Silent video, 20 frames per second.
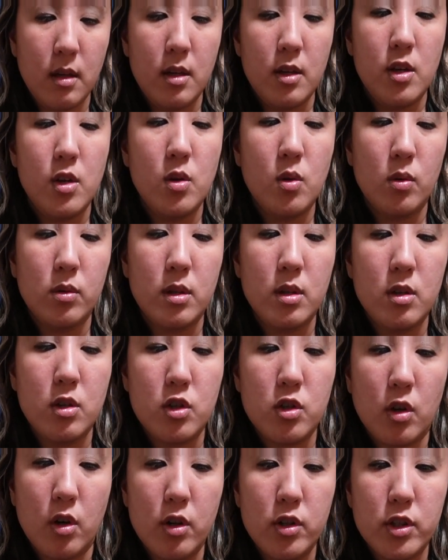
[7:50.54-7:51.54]
you don't need to
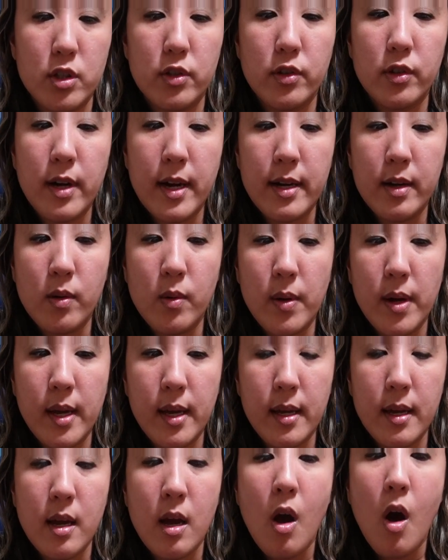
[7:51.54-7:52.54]
charge it right
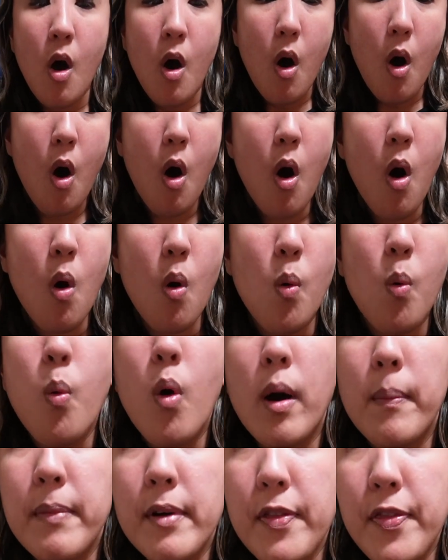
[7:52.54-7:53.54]
away. Oh,
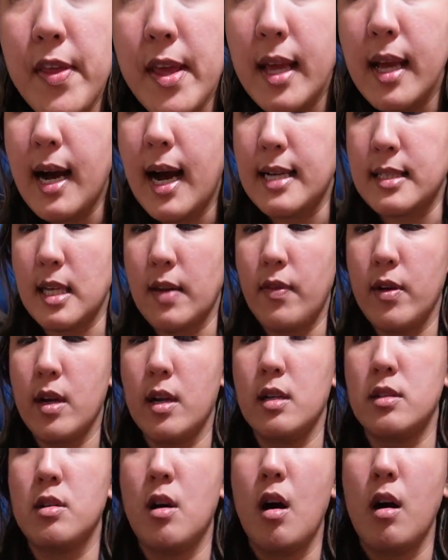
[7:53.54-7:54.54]
one more thing, guys, I
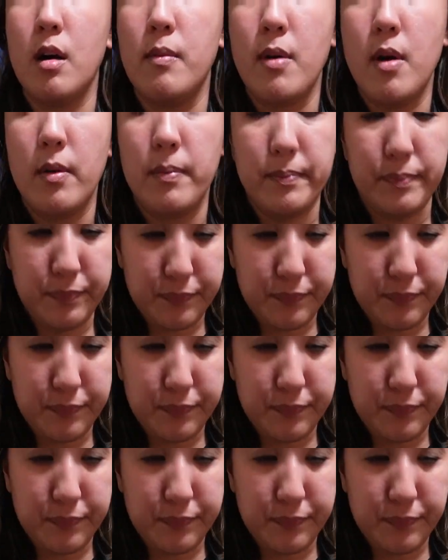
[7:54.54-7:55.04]
forgot to talk about.